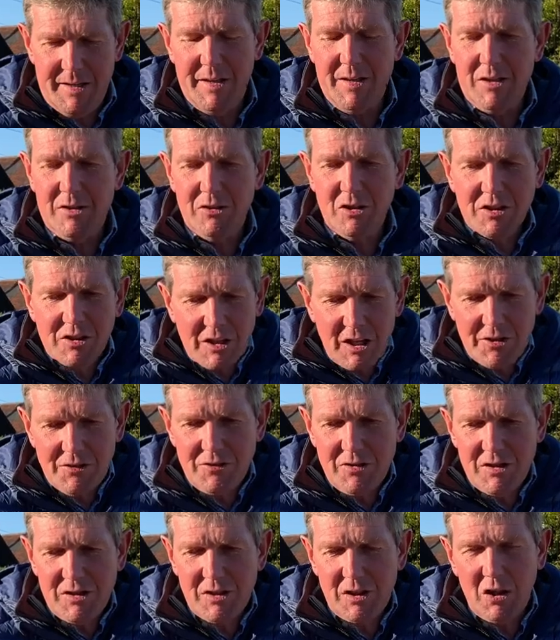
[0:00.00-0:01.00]
the cross country
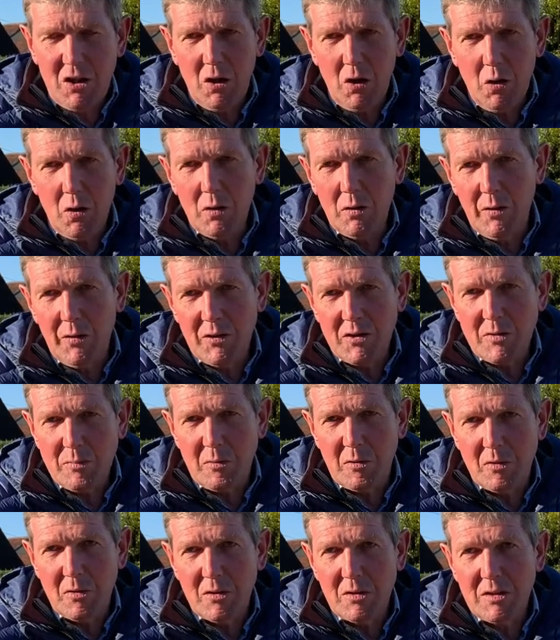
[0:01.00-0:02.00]
is the core of the
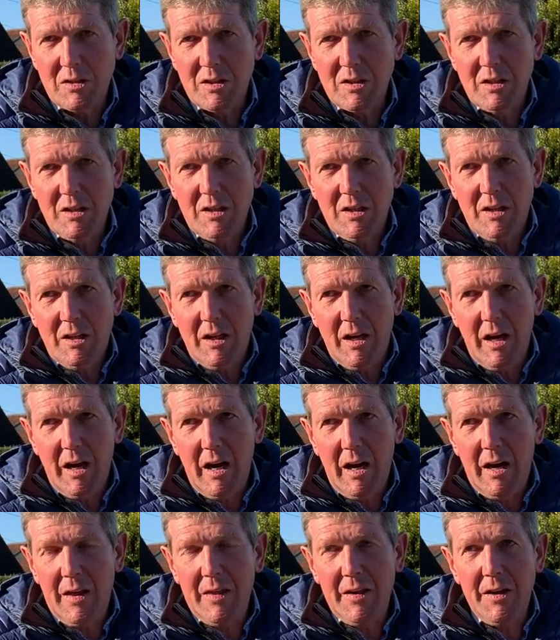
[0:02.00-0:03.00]
sport.
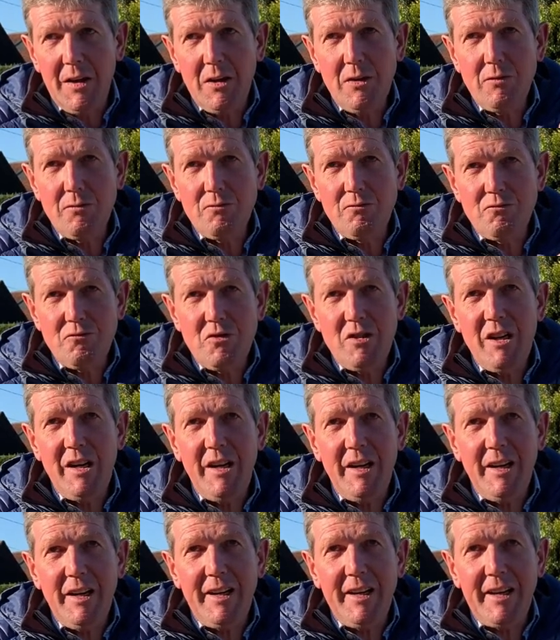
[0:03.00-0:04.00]
And they don't
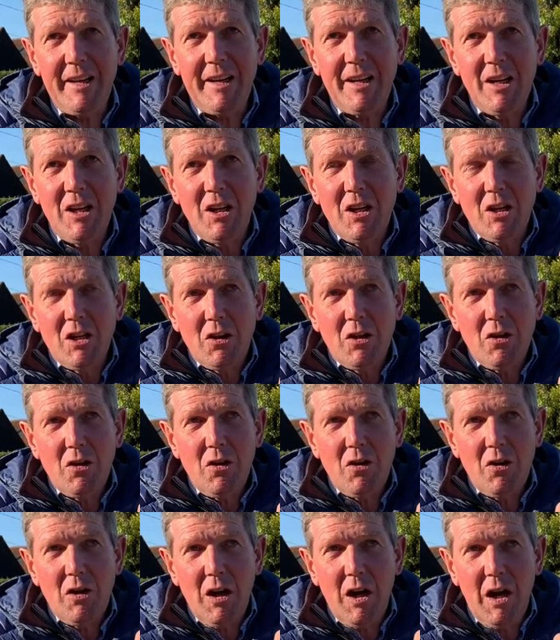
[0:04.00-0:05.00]
really
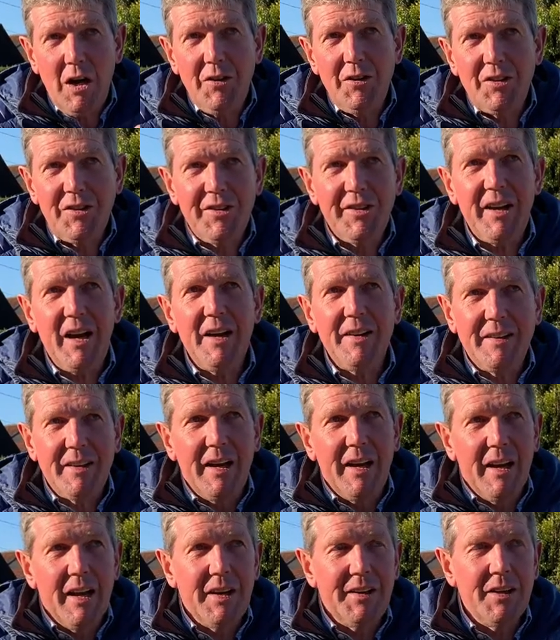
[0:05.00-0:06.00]
understand it.
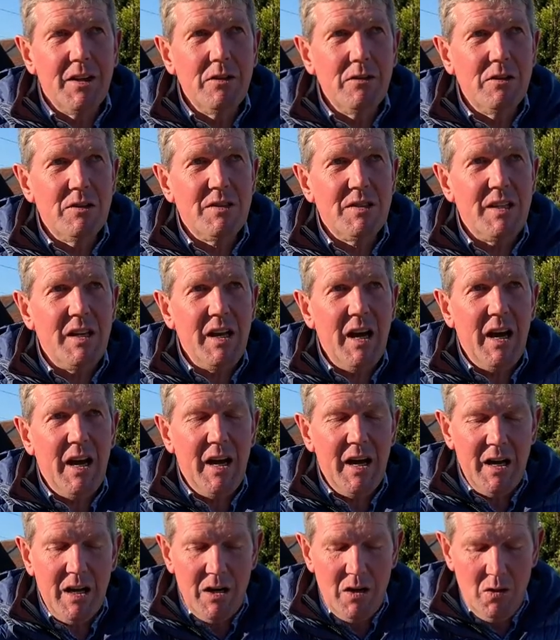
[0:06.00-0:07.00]
And I don't see
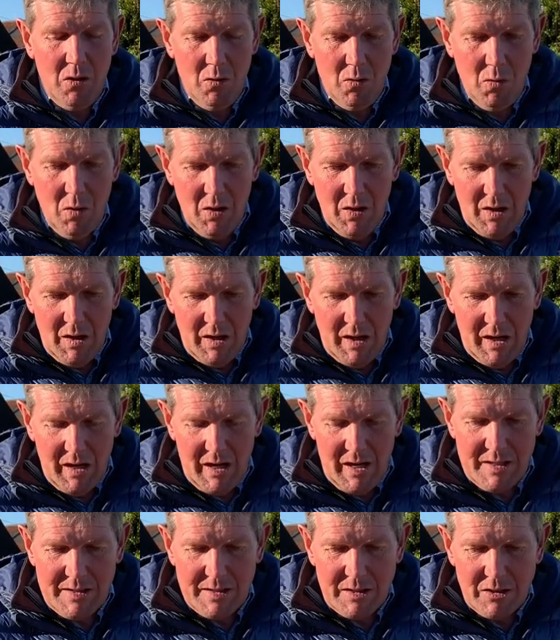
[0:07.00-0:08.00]
how
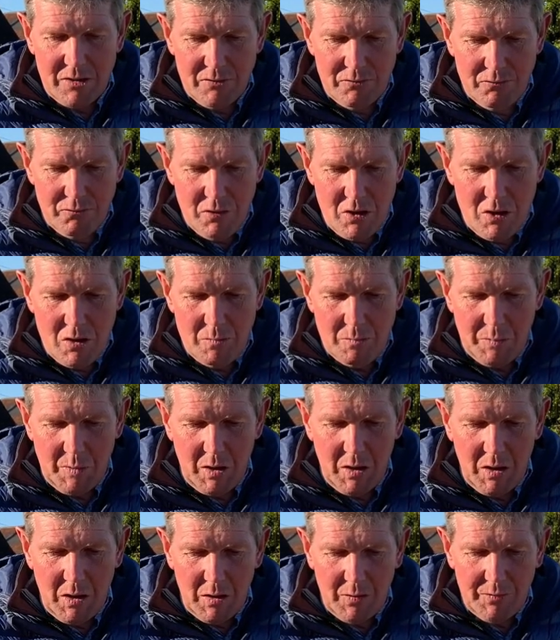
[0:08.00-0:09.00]
as a group
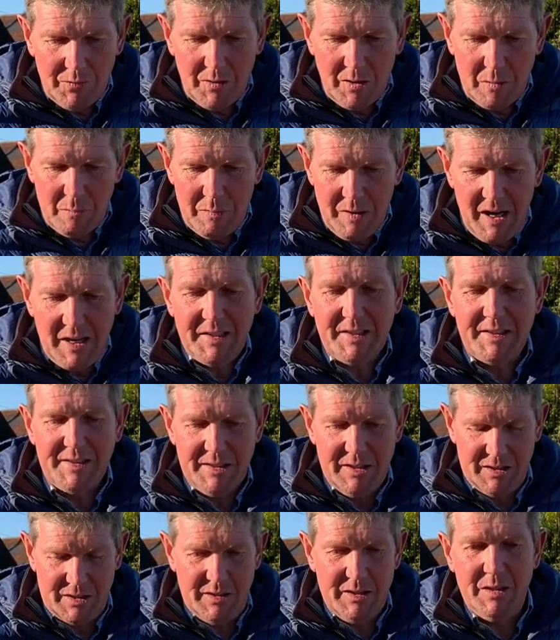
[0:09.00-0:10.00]
of
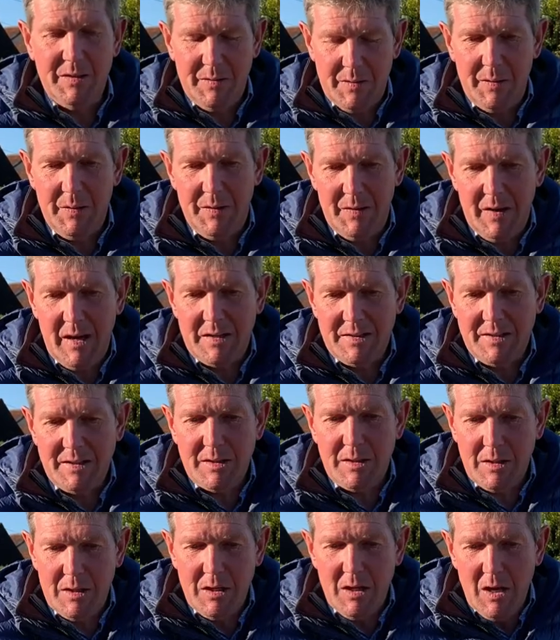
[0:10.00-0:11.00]
competitors that, that that's
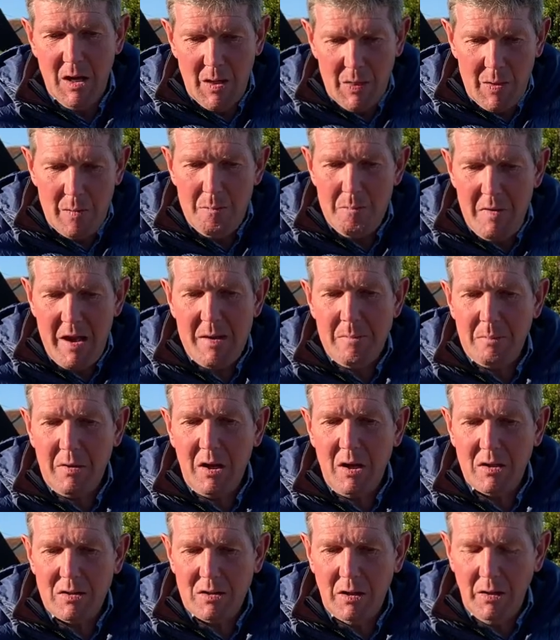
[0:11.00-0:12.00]
the, the main
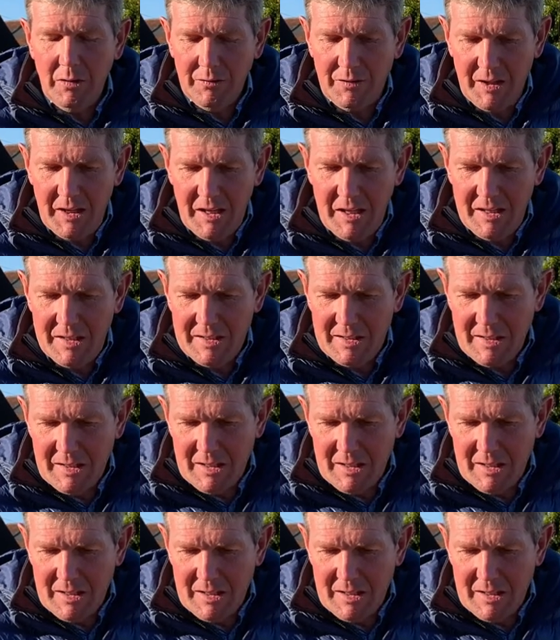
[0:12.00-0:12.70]
part of it,